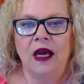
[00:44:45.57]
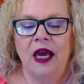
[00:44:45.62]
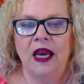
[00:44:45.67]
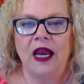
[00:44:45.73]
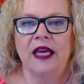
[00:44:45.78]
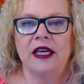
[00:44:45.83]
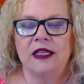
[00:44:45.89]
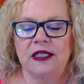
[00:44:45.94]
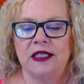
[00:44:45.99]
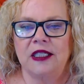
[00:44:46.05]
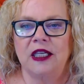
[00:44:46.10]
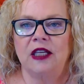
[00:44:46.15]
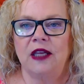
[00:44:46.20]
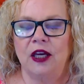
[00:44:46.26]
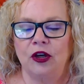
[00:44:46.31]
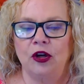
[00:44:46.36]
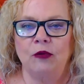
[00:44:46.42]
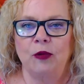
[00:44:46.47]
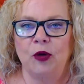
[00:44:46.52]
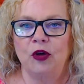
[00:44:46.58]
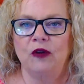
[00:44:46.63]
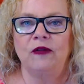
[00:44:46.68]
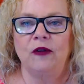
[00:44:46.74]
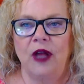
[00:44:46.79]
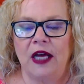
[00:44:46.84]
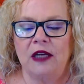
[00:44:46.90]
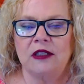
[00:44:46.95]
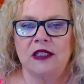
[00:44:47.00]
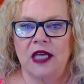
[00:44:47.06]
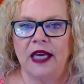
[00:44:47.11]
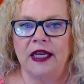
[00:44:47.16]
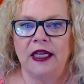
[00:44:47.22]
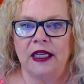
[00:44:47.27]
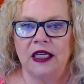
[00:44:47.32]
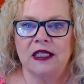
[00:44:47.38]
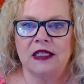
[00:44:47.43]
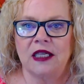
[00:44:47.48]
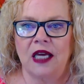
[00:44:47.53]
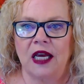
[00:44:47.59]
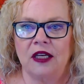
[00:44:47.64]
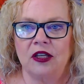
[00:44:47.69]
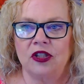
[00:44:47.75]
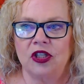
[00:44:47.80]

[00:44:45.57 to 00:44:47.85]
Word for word: And I could see that you're beautiful outside and inside.